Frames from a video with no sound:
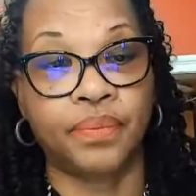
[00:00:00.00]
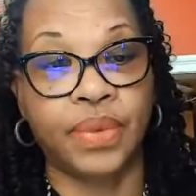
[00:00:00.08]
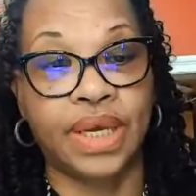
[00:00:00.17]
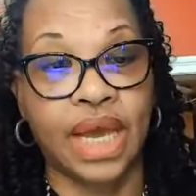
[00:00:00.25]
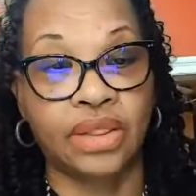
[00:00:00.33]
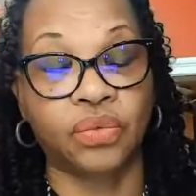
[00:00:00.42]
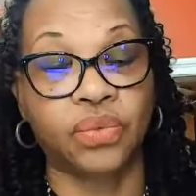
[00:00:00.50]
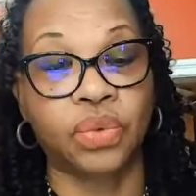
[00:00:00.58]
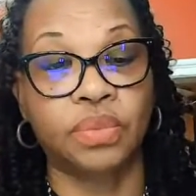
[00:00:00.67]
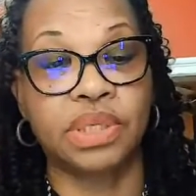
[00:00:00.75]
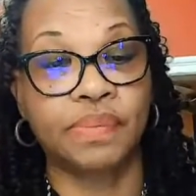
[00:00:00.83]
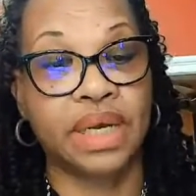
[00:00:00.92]
we get the
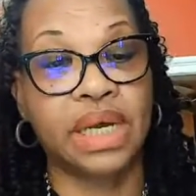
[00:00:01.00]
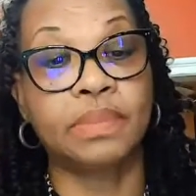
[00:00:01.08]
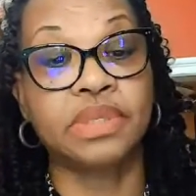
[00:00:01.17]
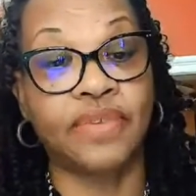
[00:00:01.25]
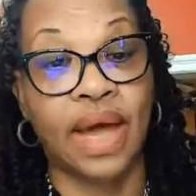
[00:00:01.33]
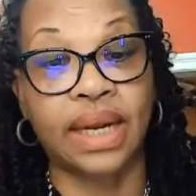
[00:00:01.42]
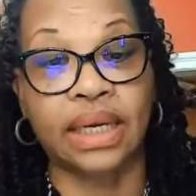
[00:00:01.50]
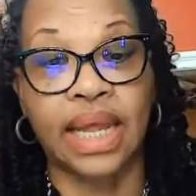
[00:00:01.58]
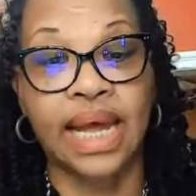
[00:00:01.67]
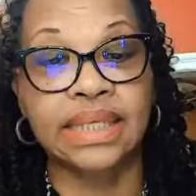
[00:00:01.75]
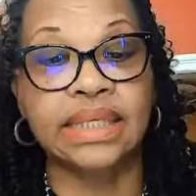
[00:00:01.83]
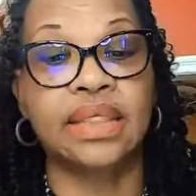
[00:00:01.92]
rooms, it becomes
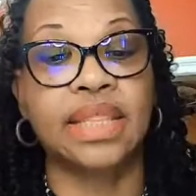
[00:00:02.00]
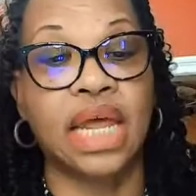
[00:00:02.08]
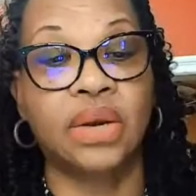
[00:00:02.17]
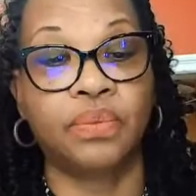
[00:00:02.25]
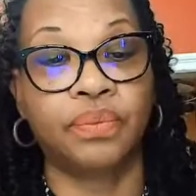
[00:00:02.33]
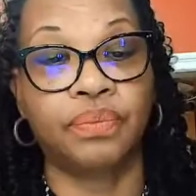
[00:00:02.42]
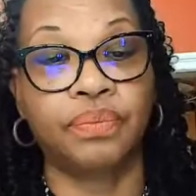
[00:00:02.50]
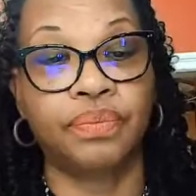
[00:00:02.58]
finalized, then